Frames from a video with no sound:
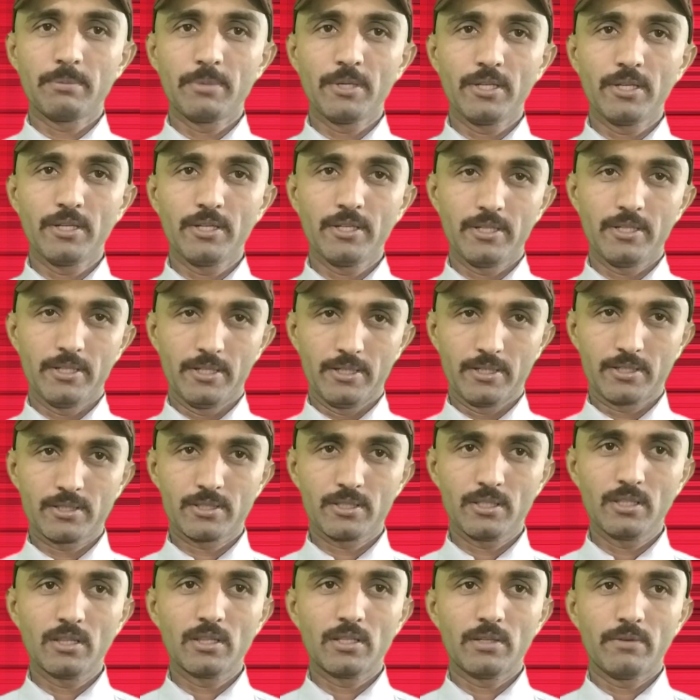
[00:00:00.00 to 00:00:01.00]

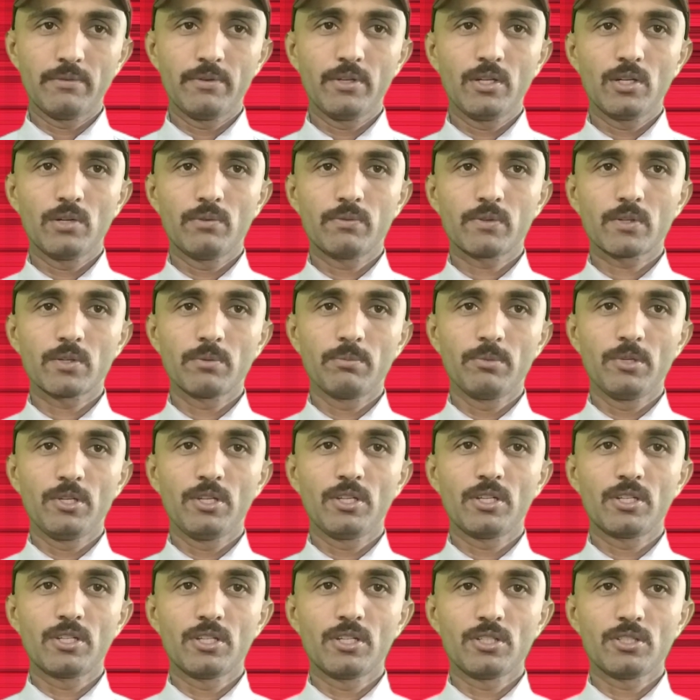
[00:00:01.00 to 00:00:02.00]
barriers in the way of
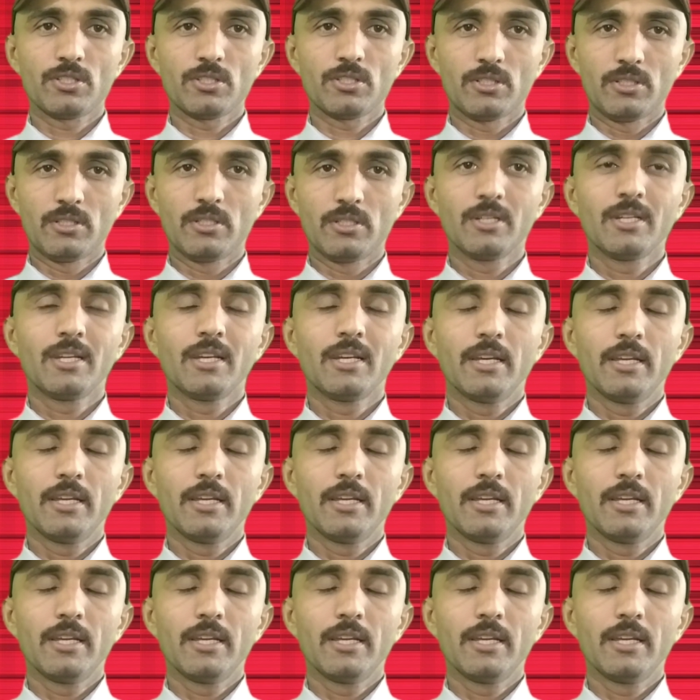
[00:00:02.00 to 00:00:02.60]
communication.